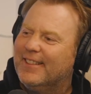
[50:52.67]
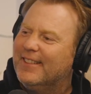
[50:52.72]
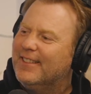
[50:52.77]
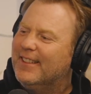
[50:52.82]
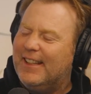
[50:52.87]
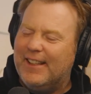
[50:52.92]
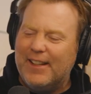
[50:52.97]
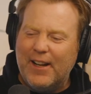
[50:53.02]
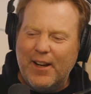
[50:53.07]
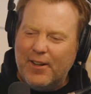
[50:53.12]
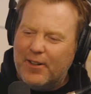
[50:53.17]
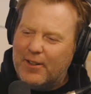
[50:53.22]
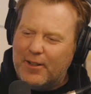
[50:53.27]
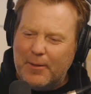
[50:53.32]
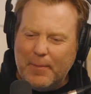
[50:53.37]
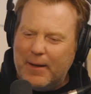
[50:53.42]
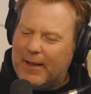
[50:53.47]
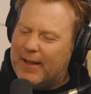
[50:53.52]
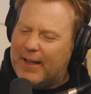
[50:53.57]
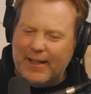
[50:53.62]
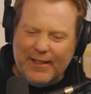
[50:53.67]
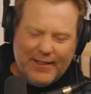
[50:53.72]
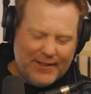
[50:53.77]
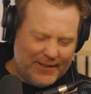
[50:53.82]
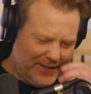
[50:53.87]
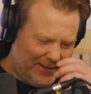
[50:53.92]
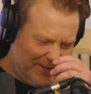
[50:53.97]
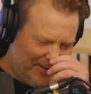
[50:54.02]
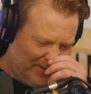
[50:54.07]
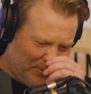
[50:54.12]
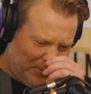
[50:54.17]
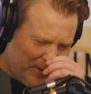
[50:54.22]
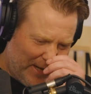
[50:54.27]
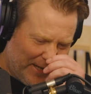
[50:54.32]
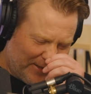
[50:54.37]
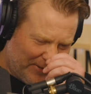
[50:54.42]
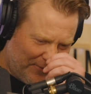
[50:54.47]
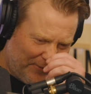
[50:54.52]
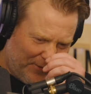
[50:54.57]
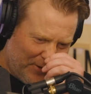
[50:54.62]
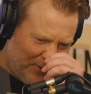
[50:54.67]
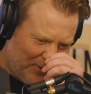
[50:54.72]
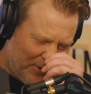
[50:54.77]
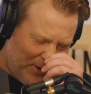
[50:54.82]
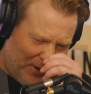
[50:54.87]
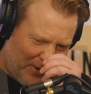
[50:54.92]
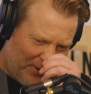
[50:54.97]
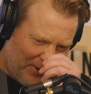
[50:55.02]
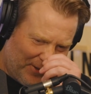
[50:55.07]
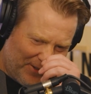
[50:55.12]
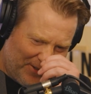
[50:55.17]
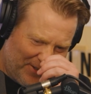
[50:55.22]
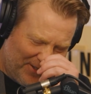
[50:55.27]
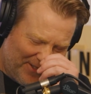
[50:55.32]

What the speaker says: You know, I mean, he's wrecked a few cars.